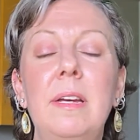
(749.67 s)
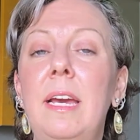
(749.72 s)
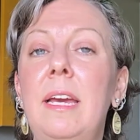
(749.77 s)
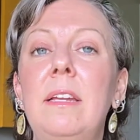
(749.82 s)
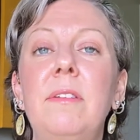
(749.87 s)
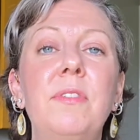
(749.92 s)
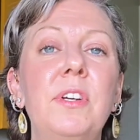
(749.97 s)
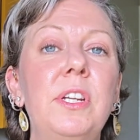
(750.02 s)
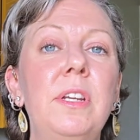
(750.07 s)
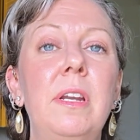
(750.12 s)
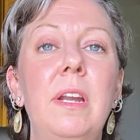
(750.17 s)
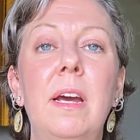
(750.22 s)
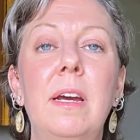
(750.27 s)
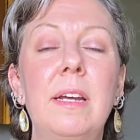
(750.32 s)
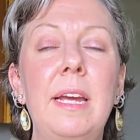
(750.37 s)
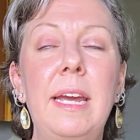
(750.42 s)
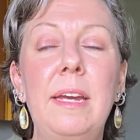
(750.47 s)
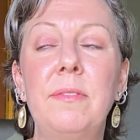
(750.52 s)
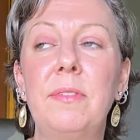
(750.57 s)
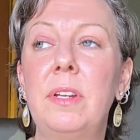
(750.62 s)

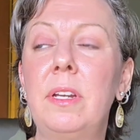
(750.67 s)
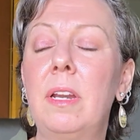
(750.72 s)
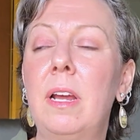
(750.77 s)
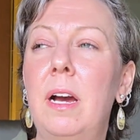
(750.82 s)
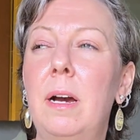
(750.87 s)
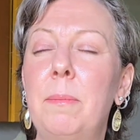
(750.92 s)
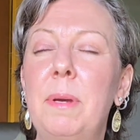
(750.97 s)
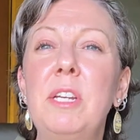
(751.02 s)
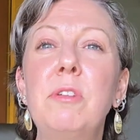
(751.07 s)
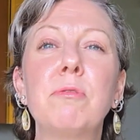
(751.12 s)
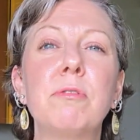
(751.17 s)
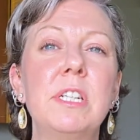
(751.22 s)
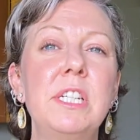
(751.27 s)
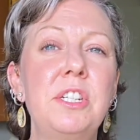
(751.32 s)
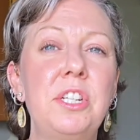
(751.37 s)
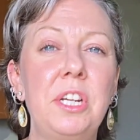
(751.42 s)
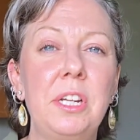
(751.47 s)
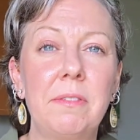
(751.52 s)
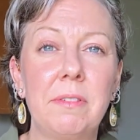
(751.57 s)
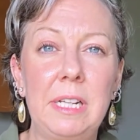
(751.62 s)
even
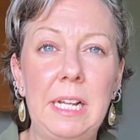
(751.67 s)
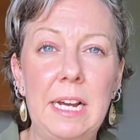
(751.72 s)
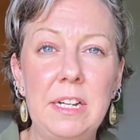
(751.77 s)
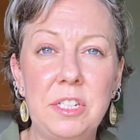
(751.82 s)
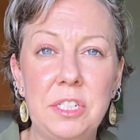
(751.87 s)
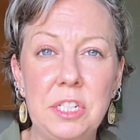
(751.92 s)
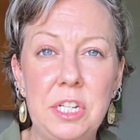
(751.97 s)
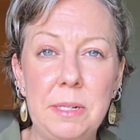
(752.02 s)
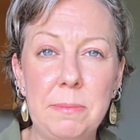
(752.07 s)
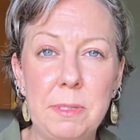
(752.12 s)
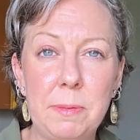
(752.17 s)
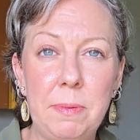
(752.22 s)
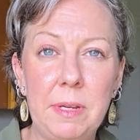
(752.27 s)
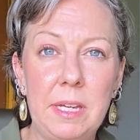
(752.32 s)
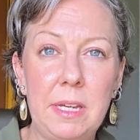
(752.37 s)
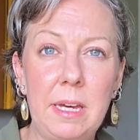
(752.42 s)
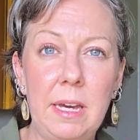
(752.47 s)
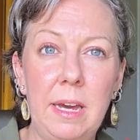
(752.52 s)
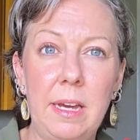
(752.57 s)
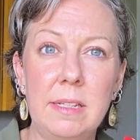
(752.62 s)
enriching relationships.
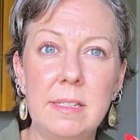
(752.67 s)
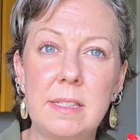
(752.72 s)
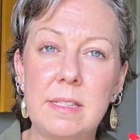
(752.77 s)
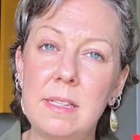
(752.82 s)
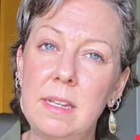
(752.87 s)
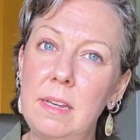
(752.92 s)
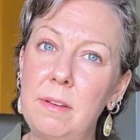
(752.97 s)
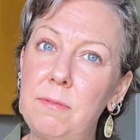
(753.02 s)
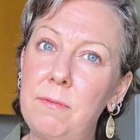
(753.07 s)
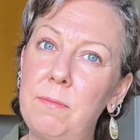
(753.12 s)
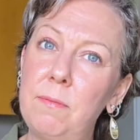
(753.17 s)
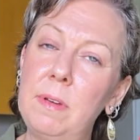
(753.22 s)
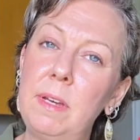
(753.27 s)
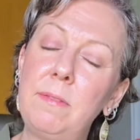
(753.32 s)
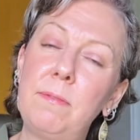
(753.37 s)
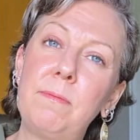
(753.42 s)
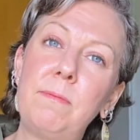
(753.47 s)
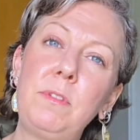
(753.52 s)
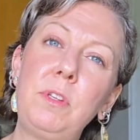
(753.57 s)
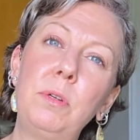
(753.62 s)
Because if
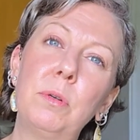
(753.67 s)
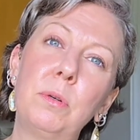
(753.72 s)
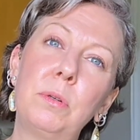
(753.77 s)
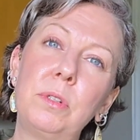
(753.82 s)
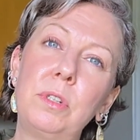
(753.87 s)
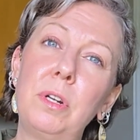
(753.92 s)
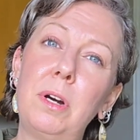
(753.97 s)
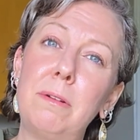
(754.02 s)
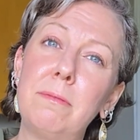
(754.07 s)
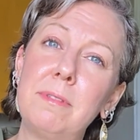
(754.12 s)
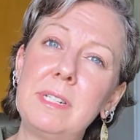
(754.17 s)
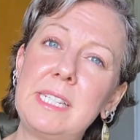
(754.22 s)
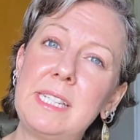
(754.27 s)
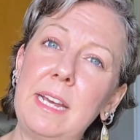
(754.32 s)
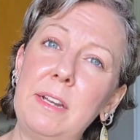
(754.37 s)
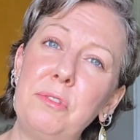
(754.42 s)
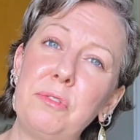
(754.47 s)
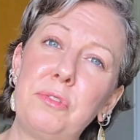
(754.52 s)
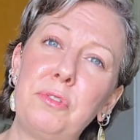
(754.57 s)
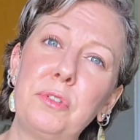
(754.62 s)
you're not
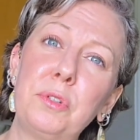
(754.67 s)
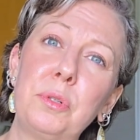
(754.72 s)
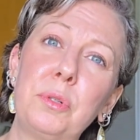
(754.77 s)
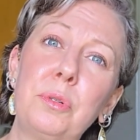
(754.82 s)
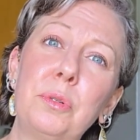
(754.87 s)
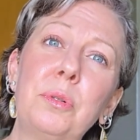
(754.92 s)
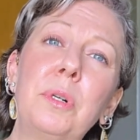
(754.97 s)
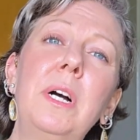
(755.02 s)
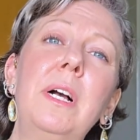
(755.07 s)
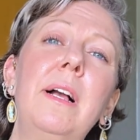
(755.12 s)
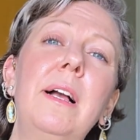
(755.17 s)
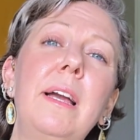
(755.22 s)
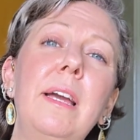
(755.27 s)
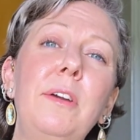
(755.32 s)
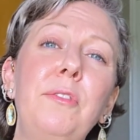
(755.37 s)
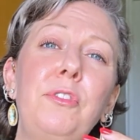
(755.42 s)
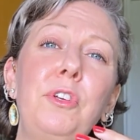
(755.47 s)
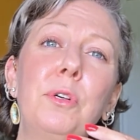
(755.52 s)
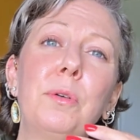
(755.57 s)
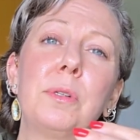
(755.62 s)
resentful,
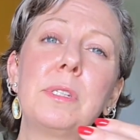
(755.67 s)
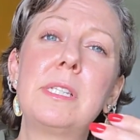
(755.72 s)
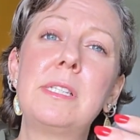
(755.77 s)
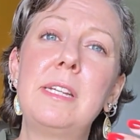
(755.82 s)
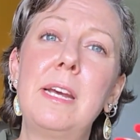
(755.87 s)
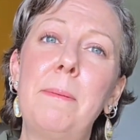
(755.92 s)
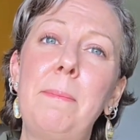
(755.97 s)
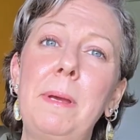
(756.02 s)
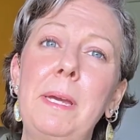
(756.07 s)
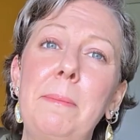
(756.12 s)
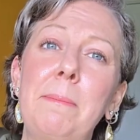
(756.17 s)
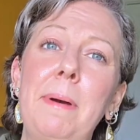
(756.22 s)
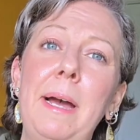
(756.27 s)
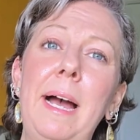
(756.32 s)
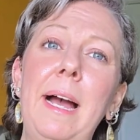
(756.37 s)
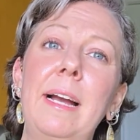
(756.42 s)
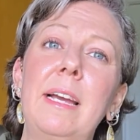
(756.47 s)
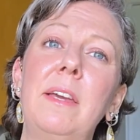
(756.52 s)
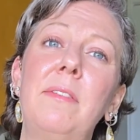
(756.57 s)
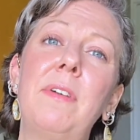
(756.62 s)
if you're stepping
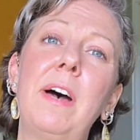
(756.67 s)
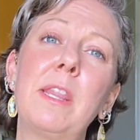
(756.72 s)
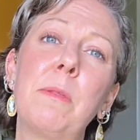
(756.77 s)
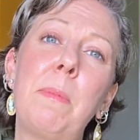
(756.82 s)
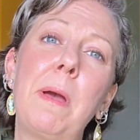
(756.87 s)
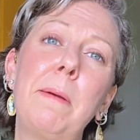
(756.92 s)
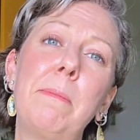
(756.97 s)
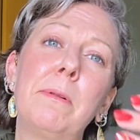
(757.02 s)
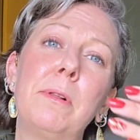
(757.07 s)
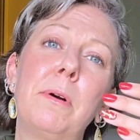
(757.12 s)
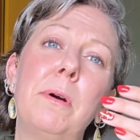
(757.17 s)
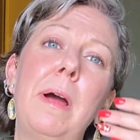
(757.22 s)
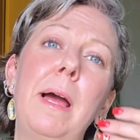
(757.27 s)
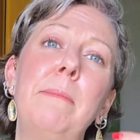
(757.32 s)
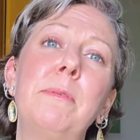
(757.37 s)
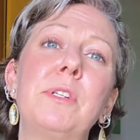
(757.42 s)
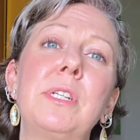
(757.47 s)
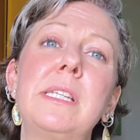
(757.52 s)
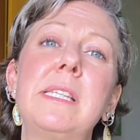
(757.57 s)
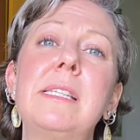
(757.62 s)
back, if other people are
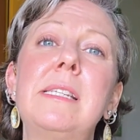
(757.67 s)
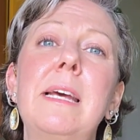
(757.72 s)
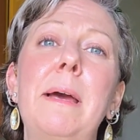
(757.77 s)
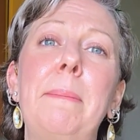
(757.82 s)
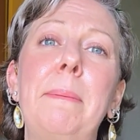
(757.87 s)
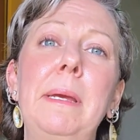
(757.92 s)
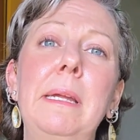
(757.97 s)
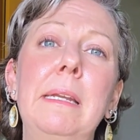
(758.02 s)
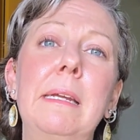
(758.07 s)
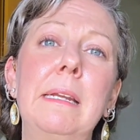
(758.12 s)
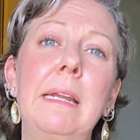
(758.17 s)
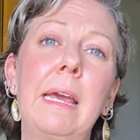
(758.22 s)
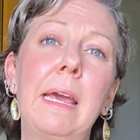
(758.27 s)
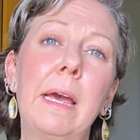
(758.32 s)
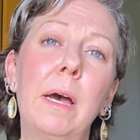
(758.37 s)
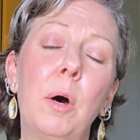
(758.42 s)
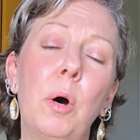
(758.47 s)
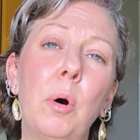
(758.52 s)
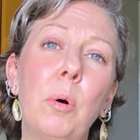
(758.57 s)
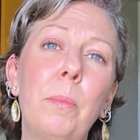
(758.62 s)
able to step in and
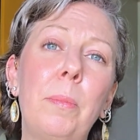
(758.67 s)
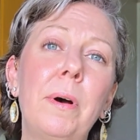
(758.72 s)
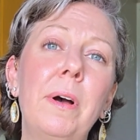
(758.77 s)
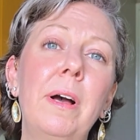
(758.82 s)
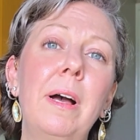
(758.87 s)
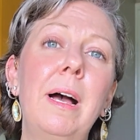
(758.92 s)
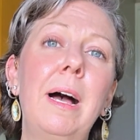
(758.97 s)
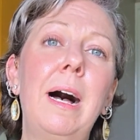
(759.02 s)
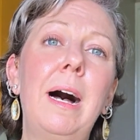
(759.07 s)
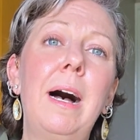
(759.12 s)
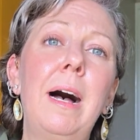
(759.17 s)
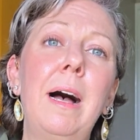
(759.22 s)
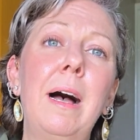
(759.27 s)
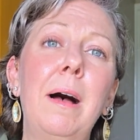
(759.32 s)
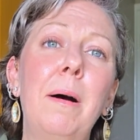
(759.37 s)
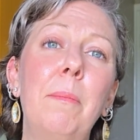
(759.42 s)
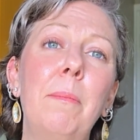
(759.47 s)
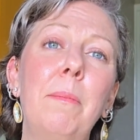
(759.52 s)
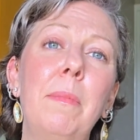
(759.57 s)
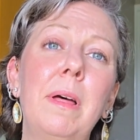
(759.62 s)
help,
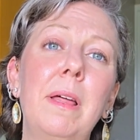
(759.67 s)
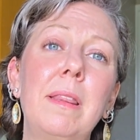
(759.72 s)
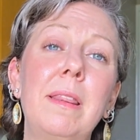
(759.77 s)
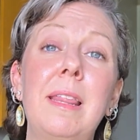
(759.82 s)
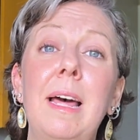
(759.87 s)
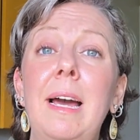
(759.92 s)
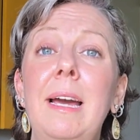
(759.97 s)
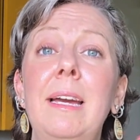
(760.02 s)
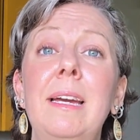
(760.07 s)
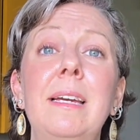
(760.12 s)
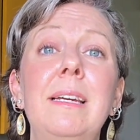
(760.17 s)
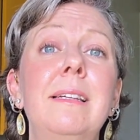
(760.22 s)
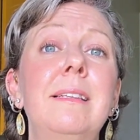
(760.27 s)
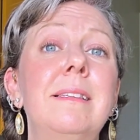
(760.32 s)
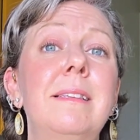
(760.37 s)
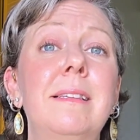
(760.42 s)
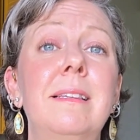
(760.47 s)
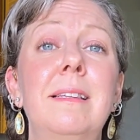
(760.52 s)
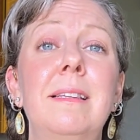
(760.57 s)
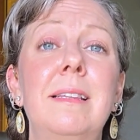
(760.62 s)

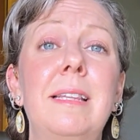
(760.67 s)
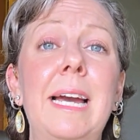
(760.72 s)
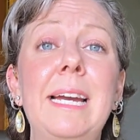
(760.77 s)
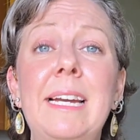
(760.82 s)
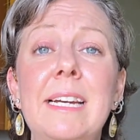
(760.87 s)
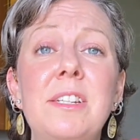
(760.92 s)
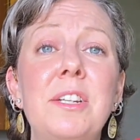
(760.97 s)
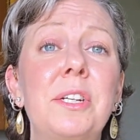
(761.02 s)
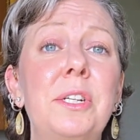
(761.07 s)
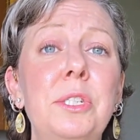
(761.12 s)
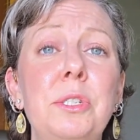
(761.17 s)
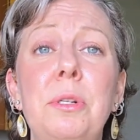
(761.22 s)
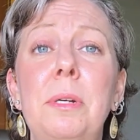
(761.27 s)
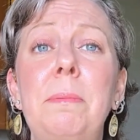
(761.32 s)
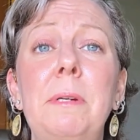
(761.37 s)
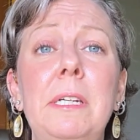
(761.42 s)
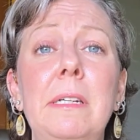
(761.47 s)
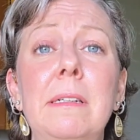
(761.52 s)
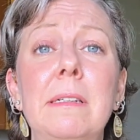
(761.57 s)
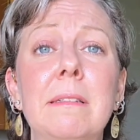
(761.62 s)
they get to
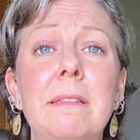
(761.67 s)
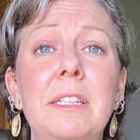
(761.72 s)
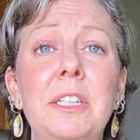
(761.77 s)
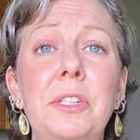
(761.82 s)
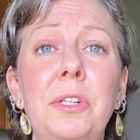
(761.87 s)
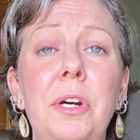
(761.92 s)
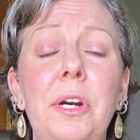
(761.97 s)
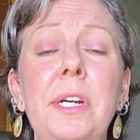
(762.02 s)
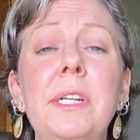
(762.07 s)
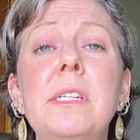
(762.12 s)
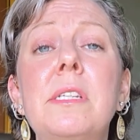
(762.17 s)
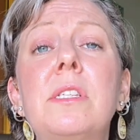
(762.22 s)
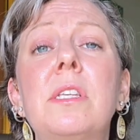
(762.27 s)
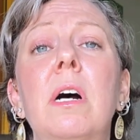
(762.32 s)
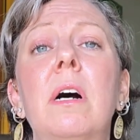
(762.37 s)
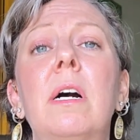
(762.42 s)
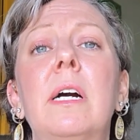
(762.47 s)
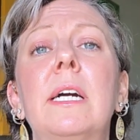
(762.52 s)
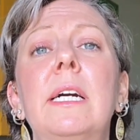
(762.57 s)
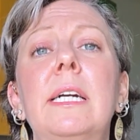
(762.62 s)
contribute.
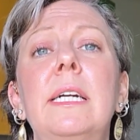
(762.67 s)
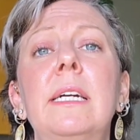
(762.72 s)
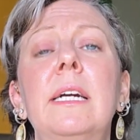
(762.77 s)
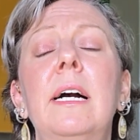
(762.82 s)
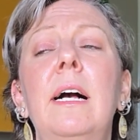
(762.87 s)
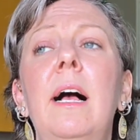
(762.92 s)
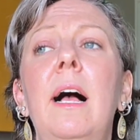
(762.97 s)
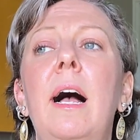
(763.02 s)
So.